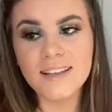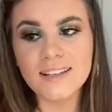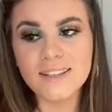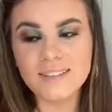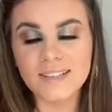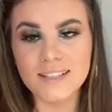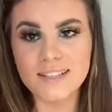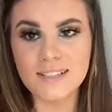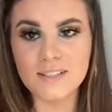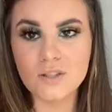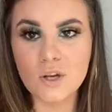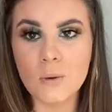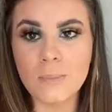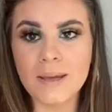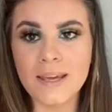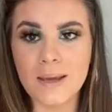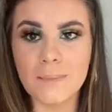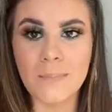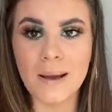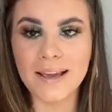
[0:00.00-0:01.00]
this is coming
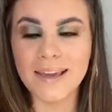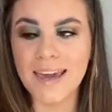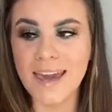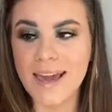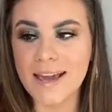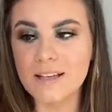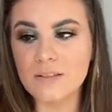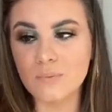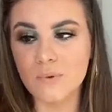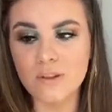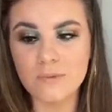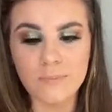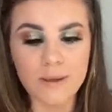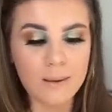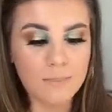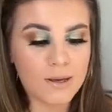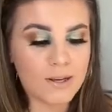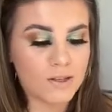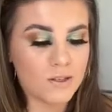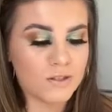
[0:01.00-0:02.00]
in my case with me
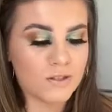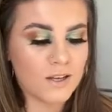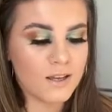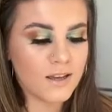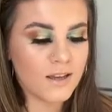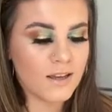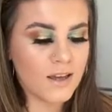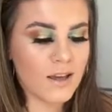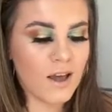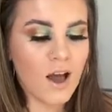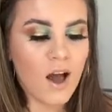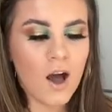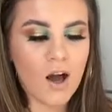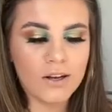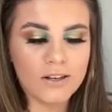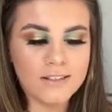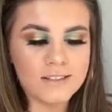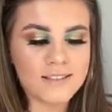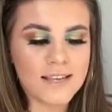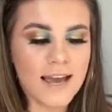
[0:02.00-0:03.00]
because
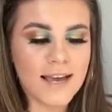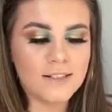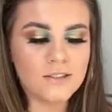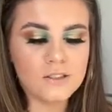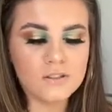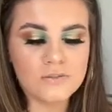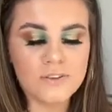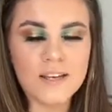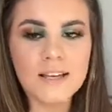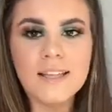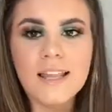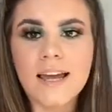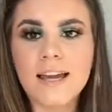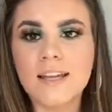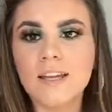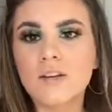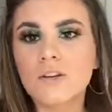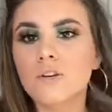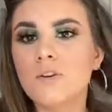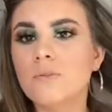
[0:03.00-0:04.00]
honestly, I just feel like
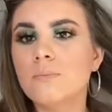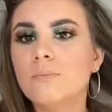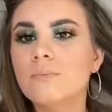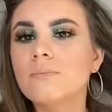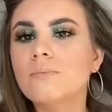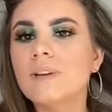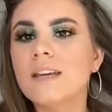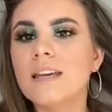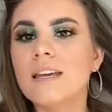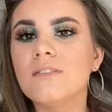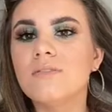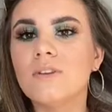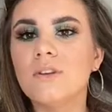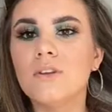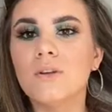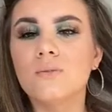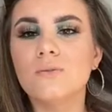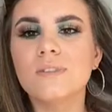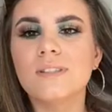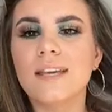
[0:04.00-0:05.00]
you could even
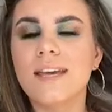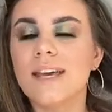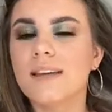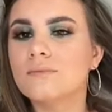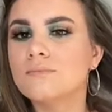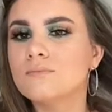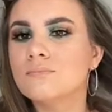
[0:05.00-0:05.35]
use it